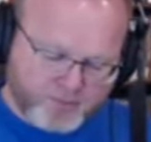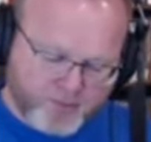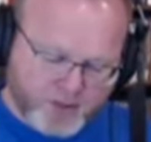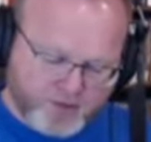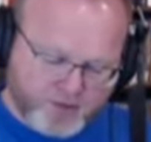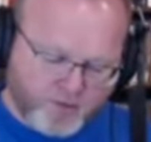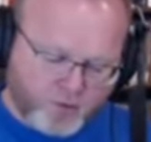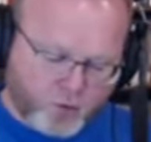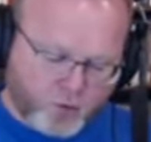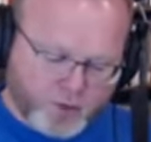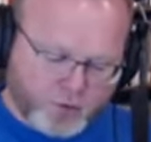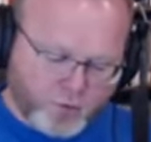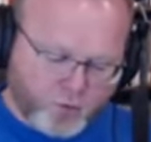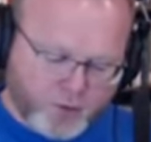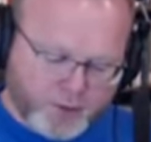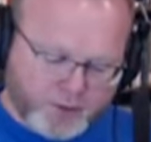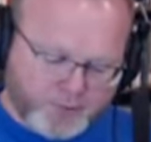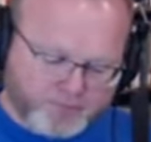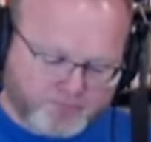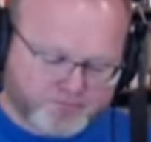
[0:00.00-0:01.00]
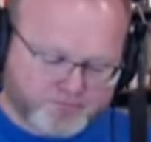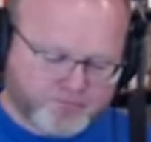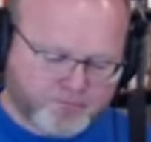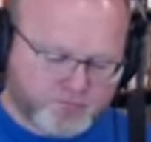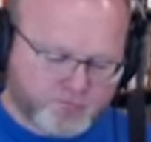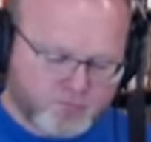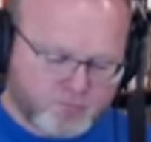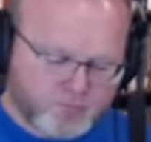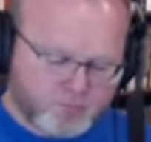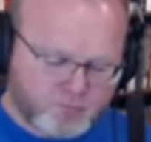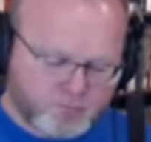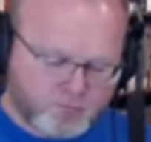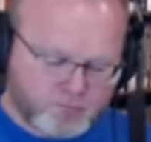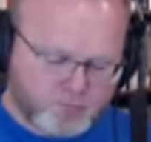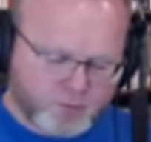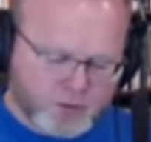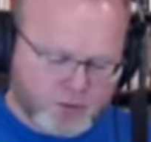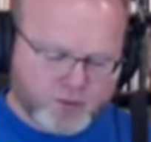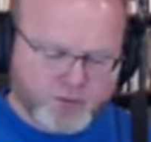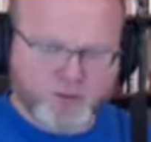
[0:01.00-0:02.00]
41.
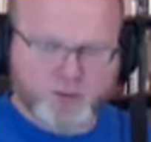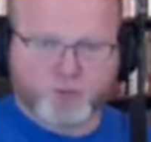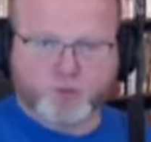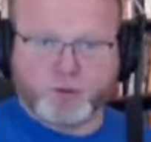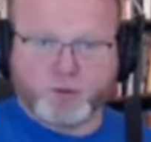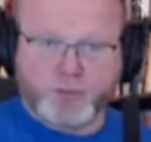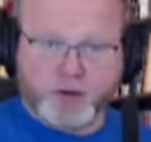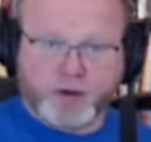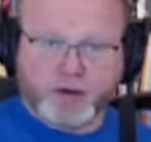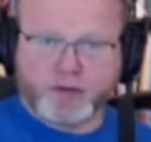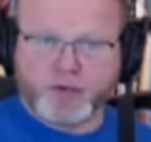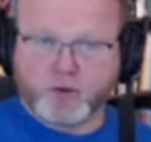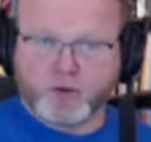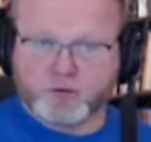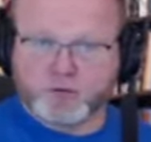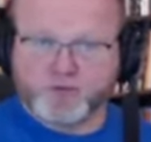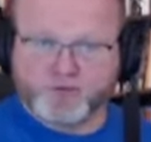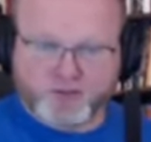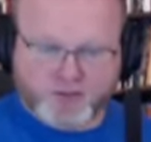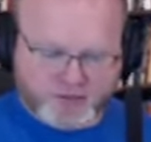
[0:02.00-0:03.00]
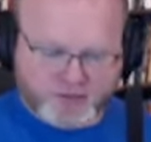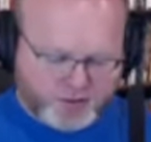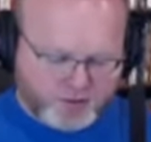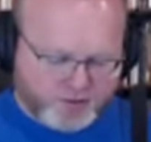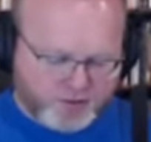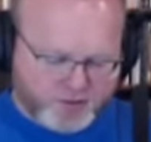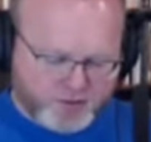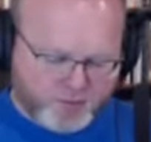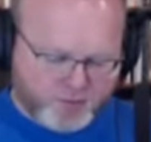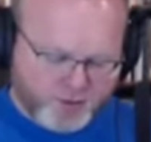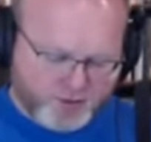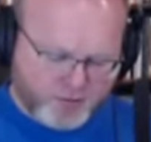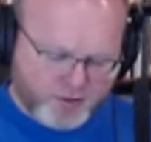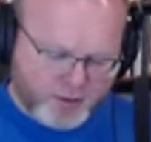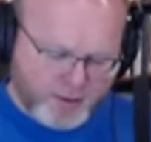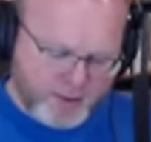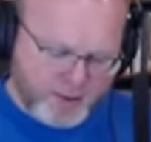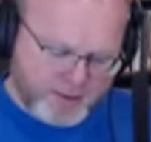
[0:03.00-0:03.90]
This is when Mary goes to visit Elizabeth.